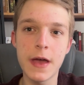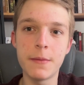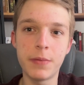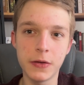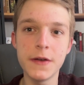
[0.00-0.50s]

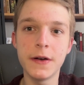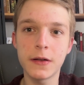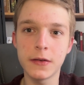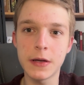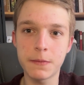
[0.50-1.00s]
and
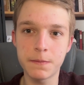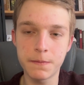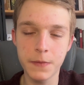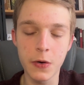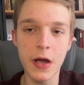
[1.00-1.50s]
politically
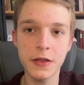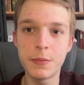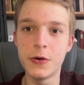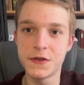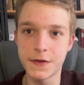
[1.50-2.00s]
correct
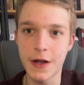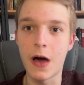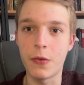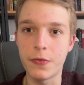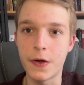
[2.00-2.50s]
person
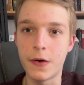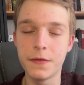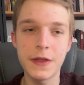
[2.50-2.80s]
out there.